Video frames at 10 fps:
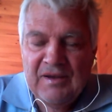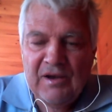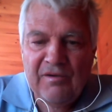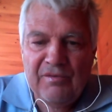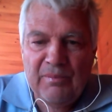
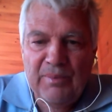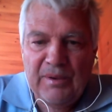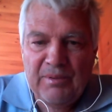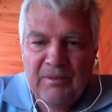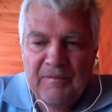of the
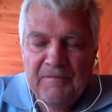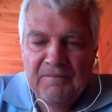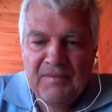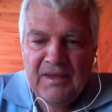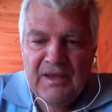people.
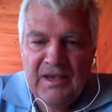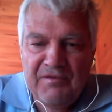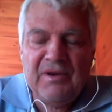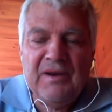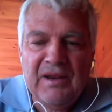
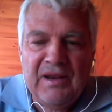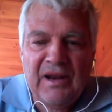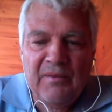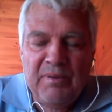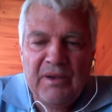Even
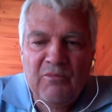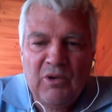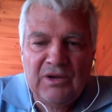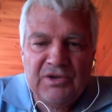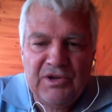
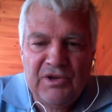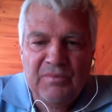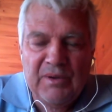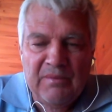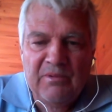well-to-do
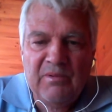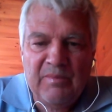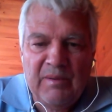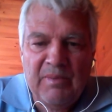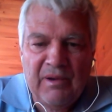people would
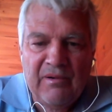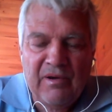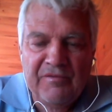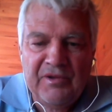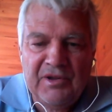be better
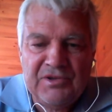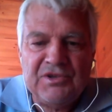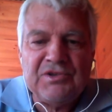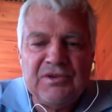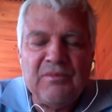off in a
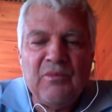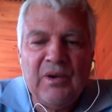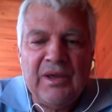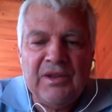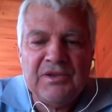system
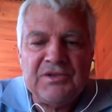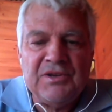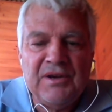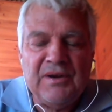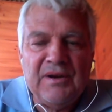where this
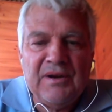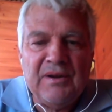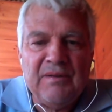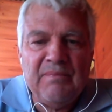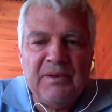didn't
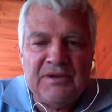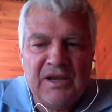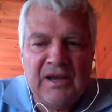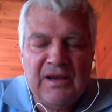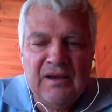
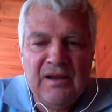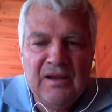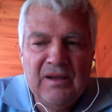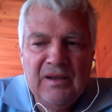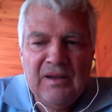pertain.
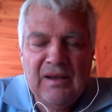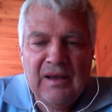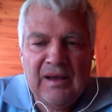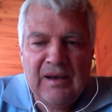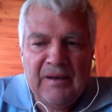
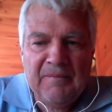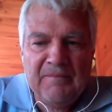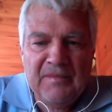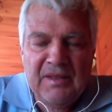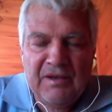
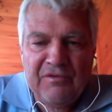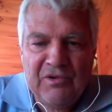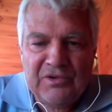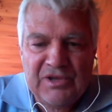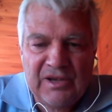Of
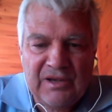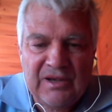course, our